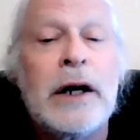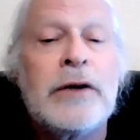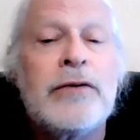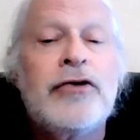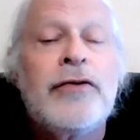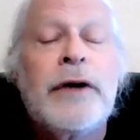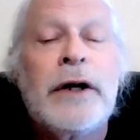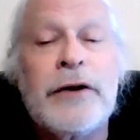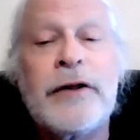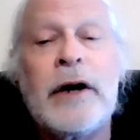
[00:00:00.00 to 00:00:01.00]
I could
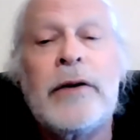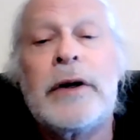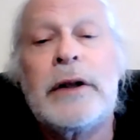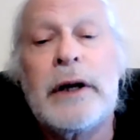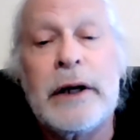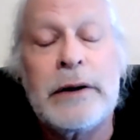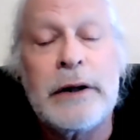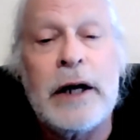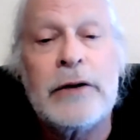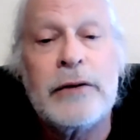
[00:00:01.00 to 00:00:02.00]
rejuvenate the thyroid gland
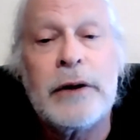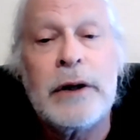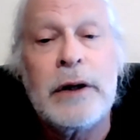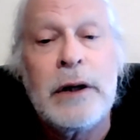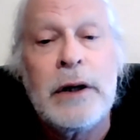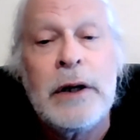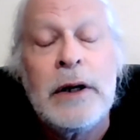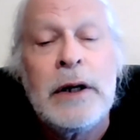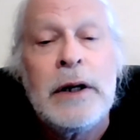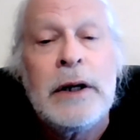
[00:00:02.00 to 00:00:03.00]
naturally.
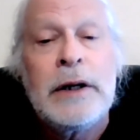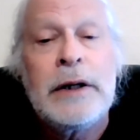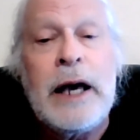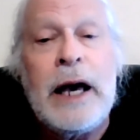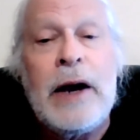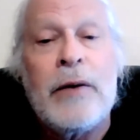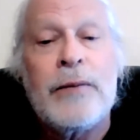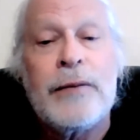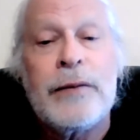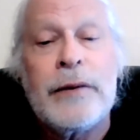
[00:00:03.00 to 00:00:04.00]
Now,